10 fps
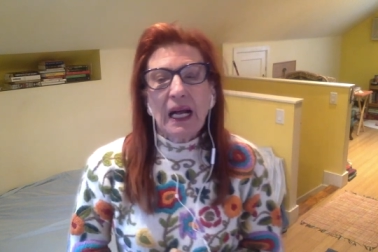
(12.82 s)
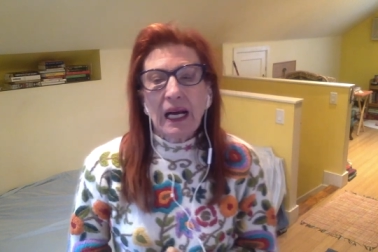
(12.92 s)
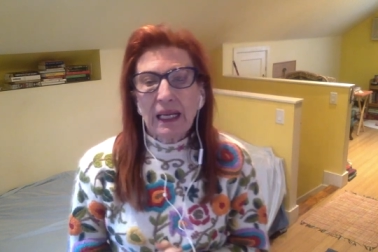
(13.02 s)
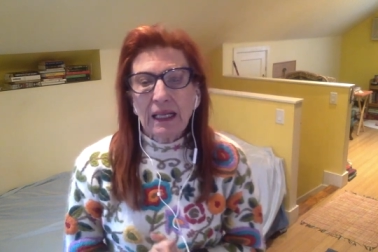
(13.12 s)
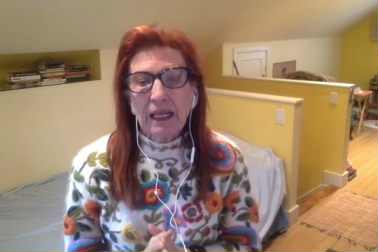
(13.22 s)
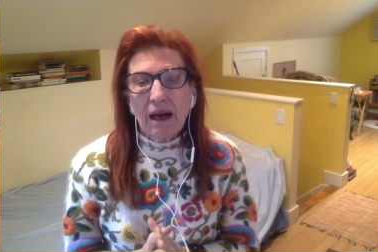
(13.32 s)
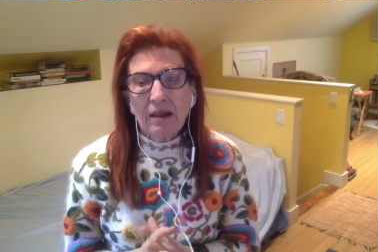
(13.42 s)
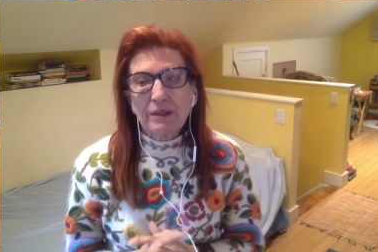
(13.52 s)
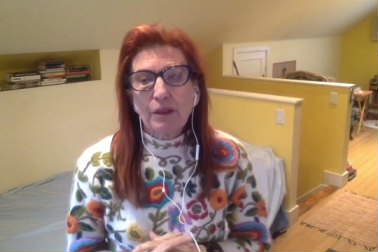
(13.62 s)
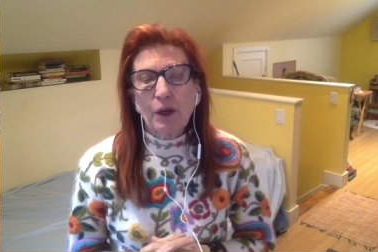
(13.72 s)
Uh,
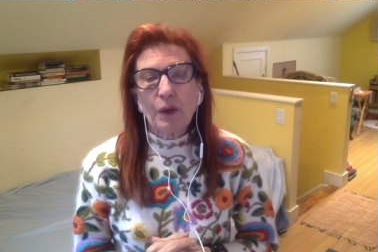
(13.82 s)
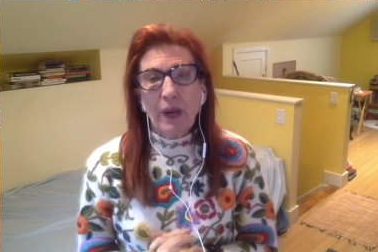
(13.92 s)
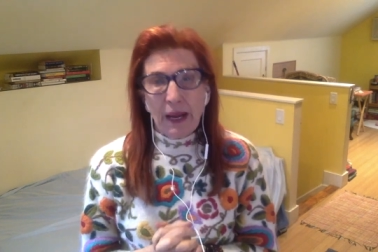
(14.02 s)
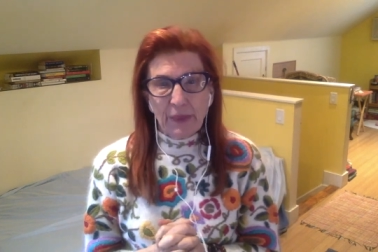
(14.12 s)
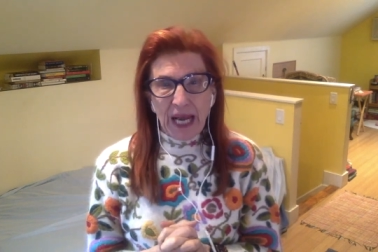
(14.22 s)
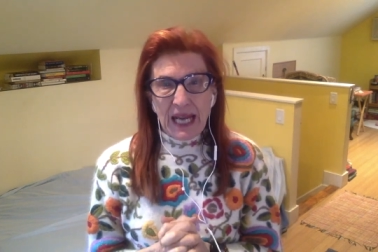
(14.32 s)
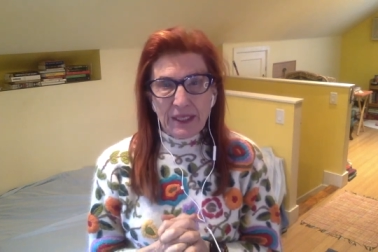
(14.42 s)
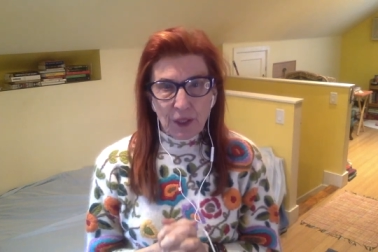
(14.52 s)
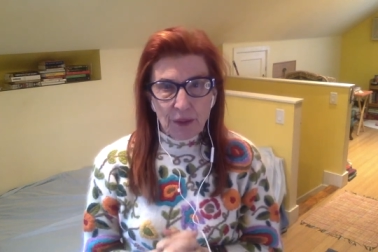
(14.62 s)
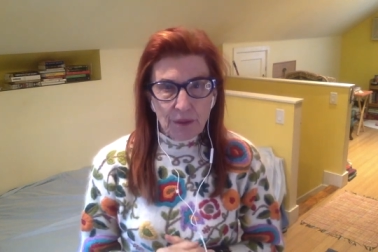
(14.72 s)
also, I would
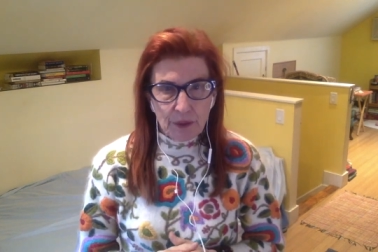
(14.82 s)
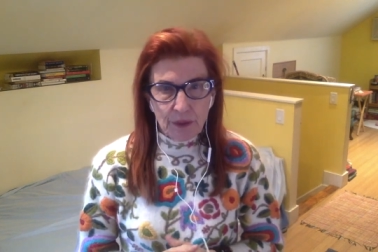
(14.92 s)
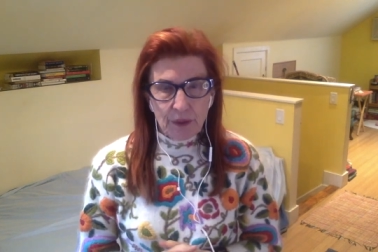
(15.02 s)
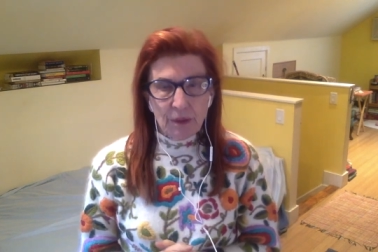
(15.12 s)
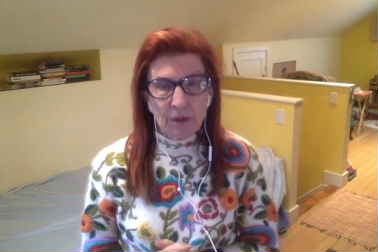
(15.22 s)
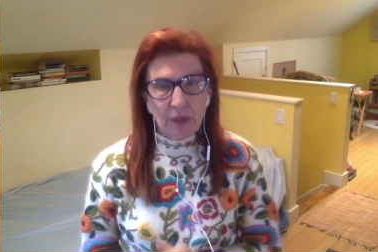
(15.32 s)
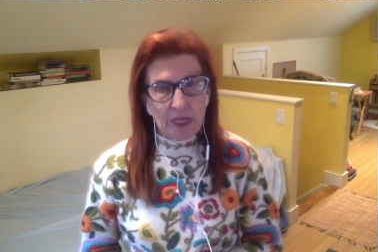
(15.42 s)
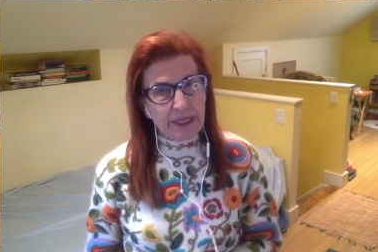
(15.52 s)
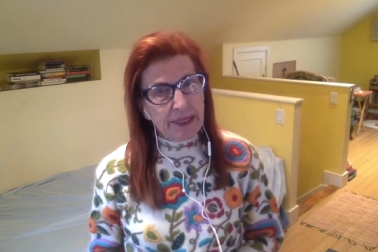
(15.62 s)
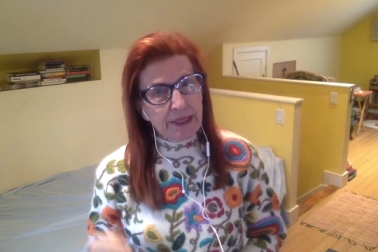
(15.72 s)
ask you to do
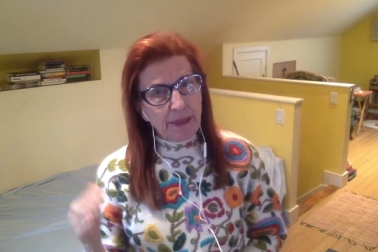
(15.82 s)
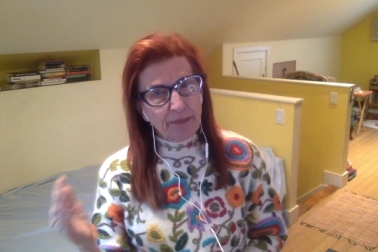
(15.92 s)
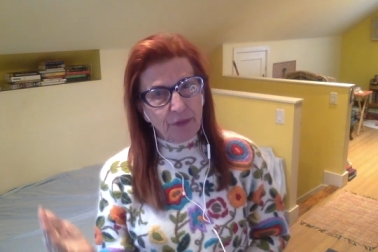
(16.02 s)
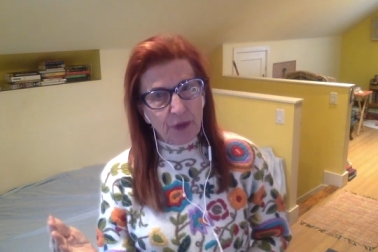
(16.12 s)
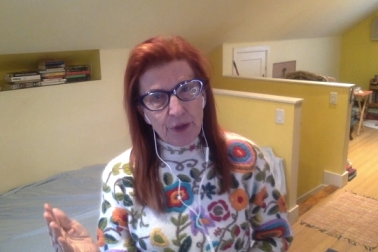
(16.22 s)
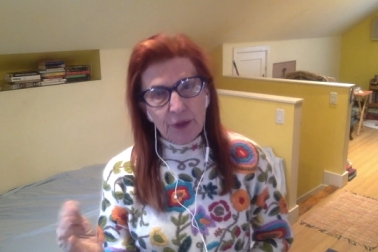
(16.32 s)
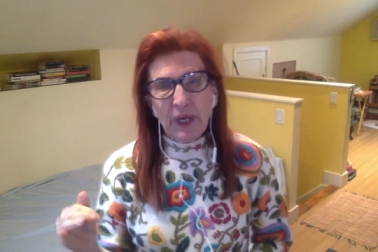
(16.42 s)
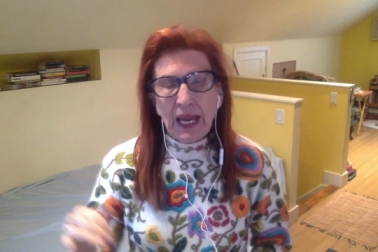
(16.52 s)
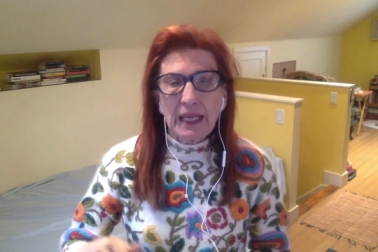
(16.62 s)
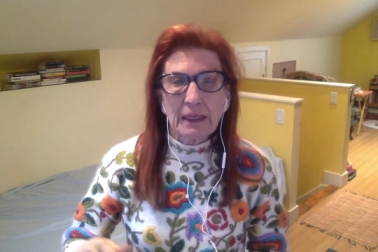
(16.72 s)
a step further
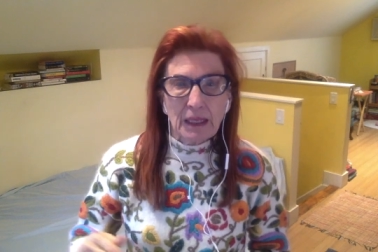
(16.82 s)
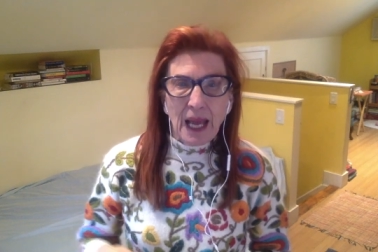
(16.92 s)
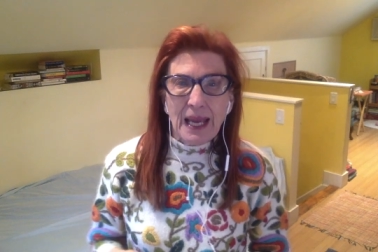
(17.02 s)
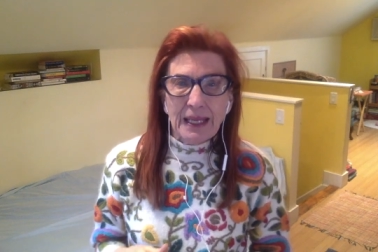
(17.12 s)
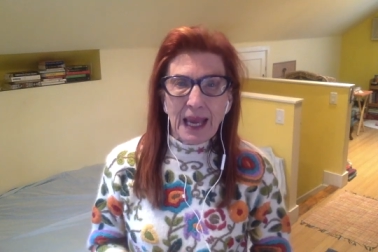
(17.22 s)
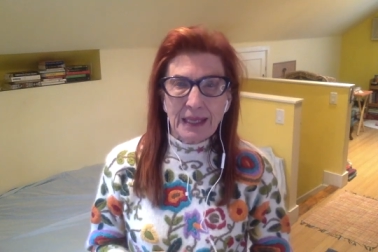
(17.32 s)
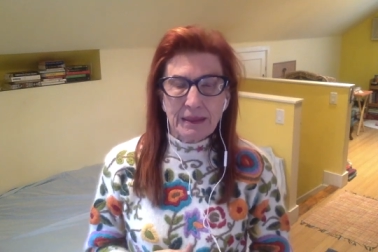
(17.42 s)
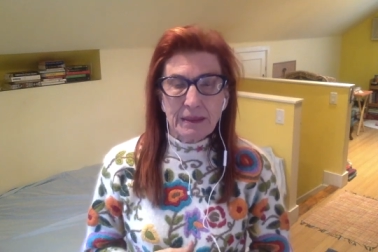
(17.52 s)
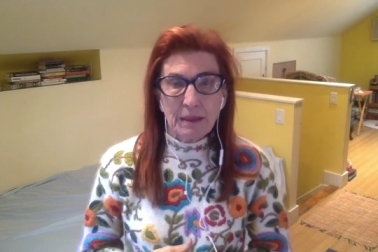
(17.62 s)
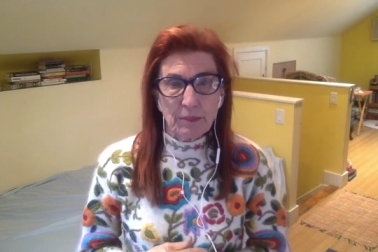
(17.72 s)
and like
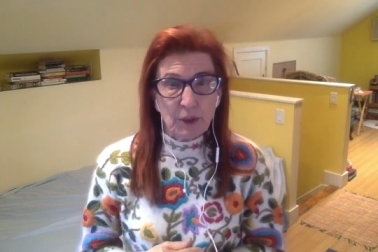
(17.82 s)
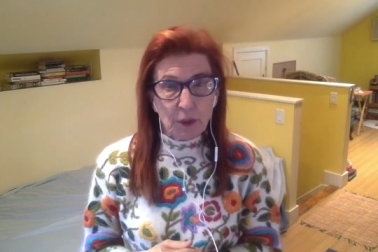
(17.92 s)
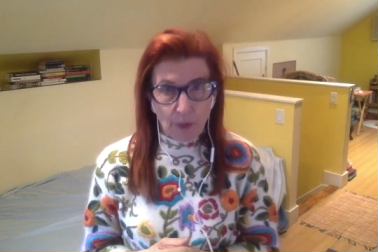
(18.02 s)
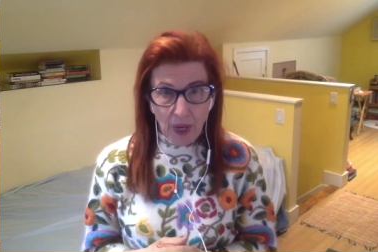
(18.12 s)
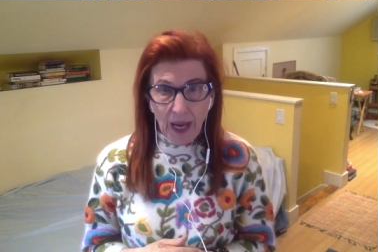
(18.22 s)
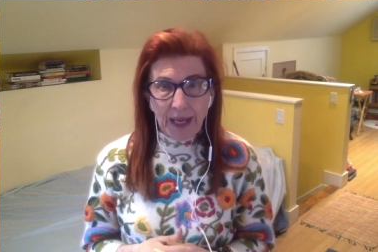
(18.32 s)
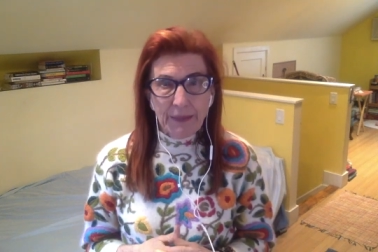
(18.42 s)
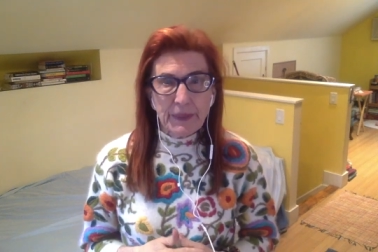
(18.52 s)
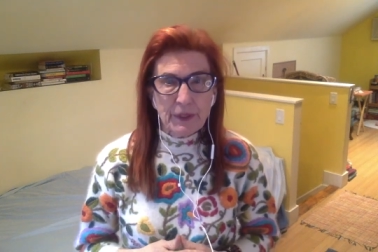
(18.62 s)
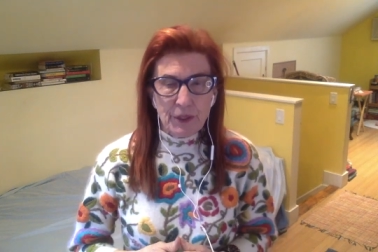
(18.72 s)
and
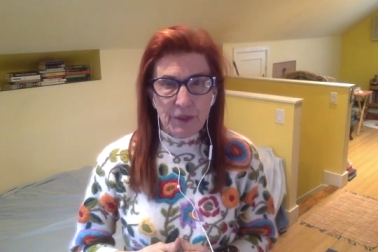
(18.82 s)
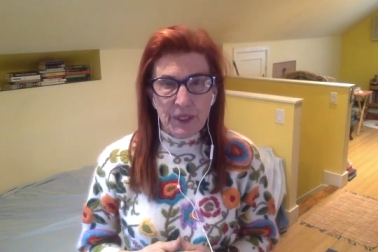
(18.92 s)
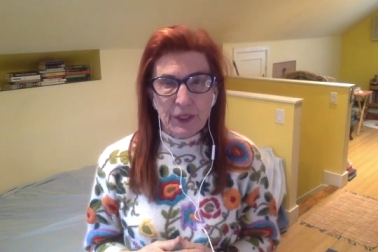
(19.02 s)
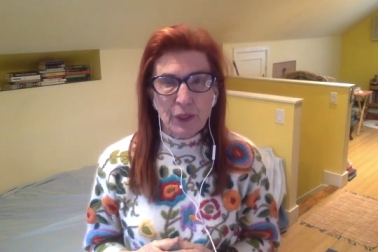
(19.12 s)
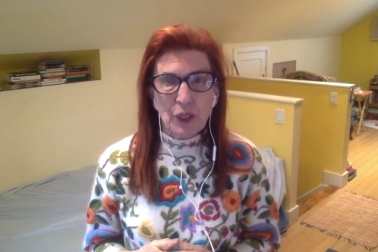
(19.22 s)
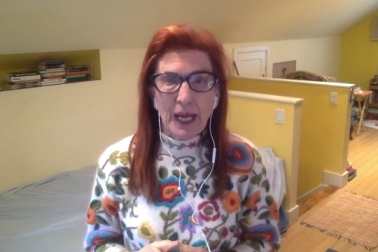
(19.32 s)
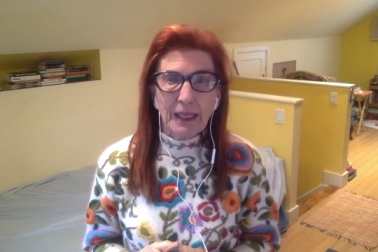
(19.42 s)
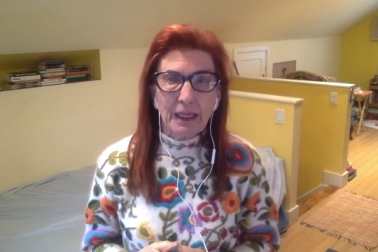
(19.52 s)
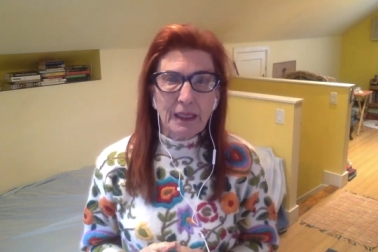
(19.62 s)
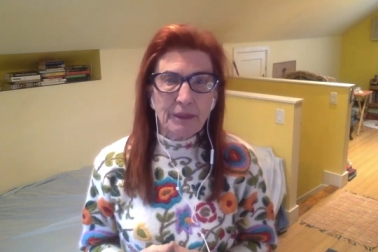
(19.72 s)
subscribe to this channel.